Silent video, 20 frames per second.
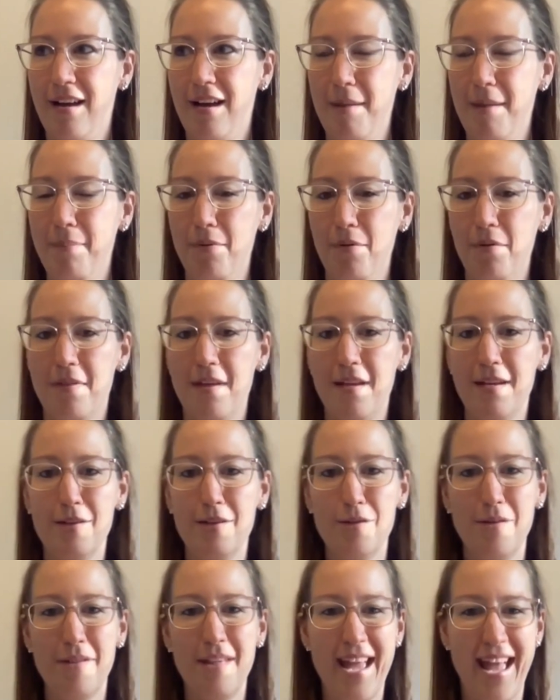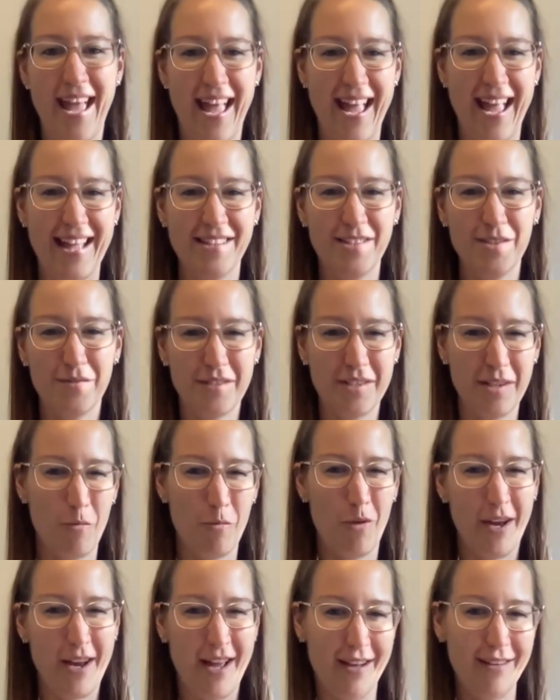I put that into the hands of
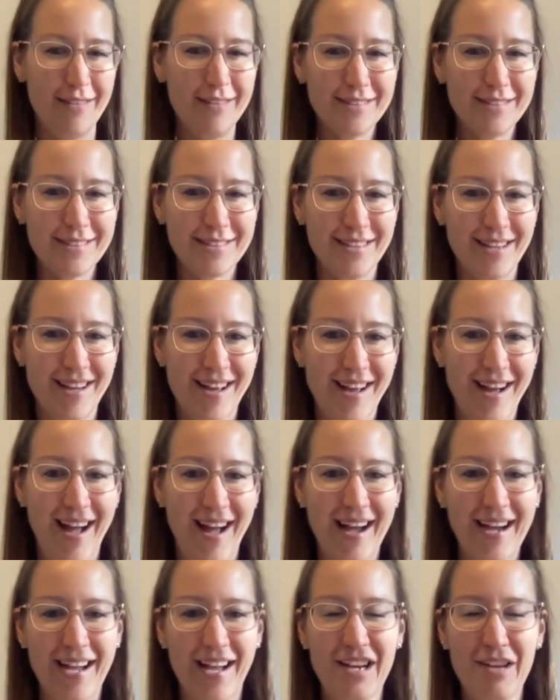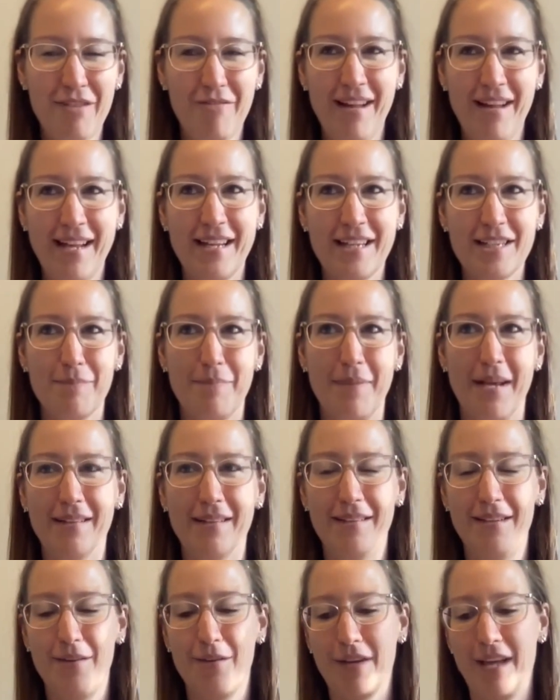someone else. I kind of like
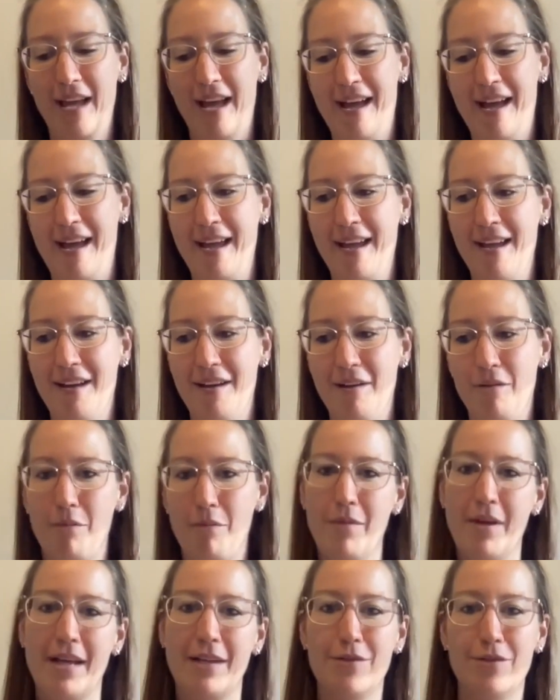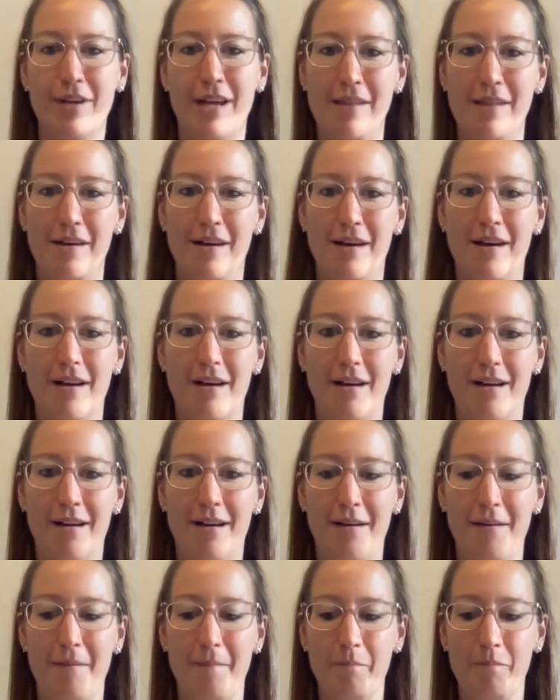expected, okay, when we get together,
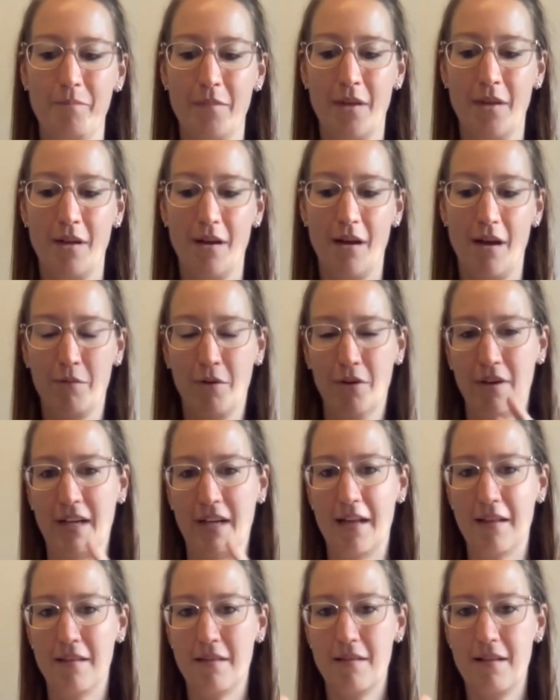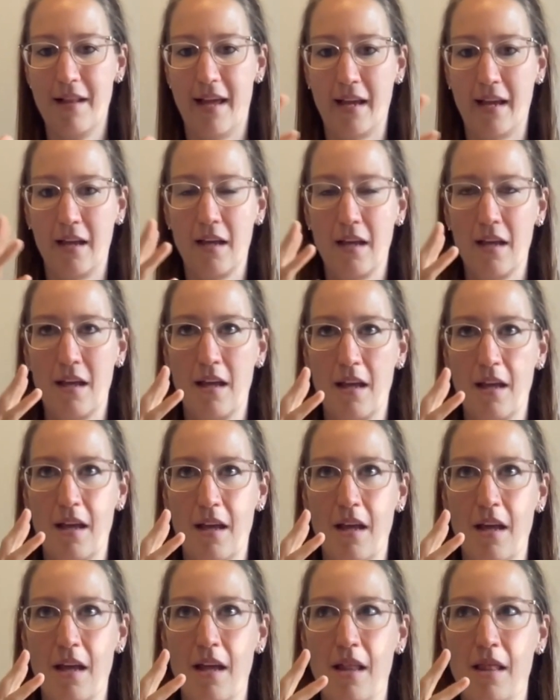um, I'm gonna get like
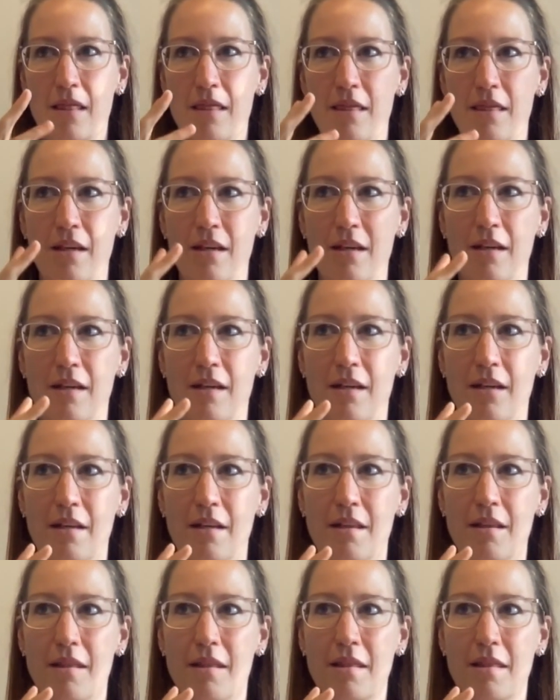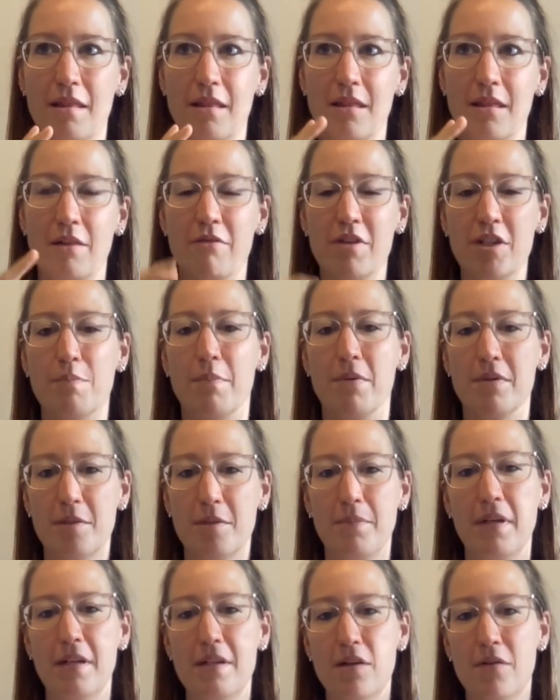the the
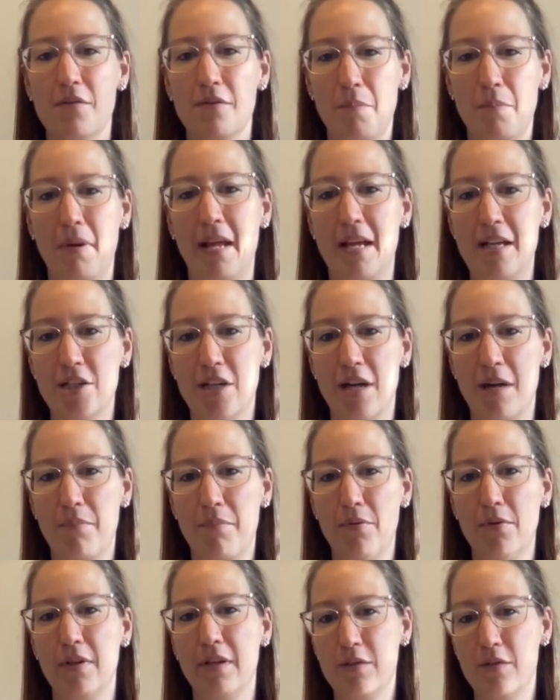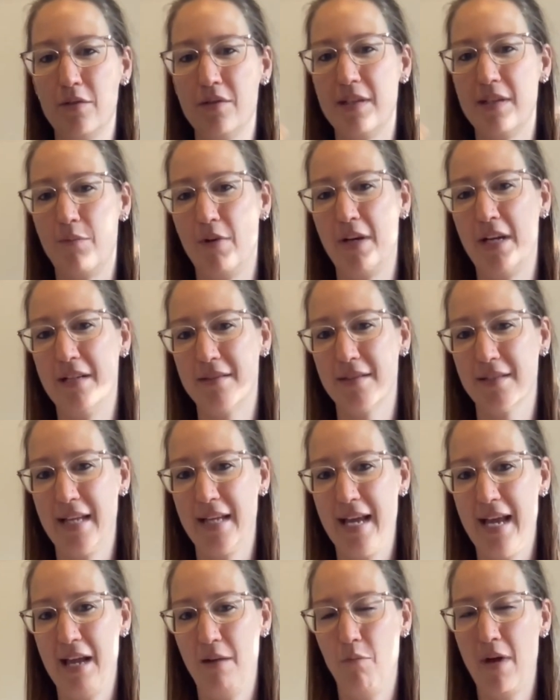responsibility of the pleasure I put it into someone else's
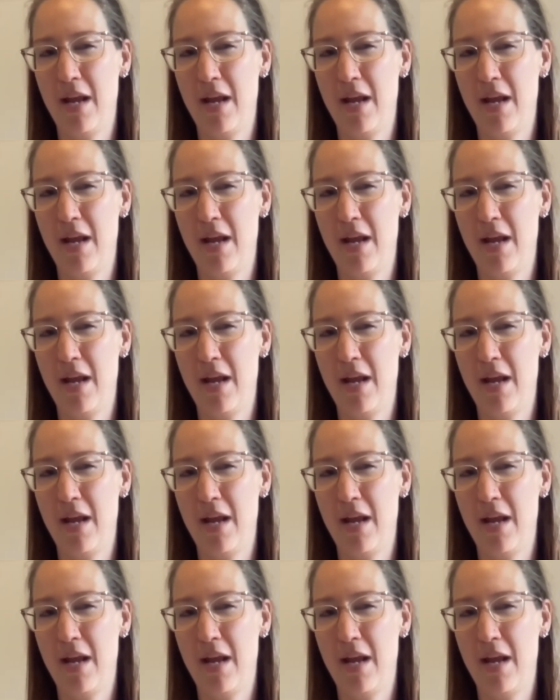hand.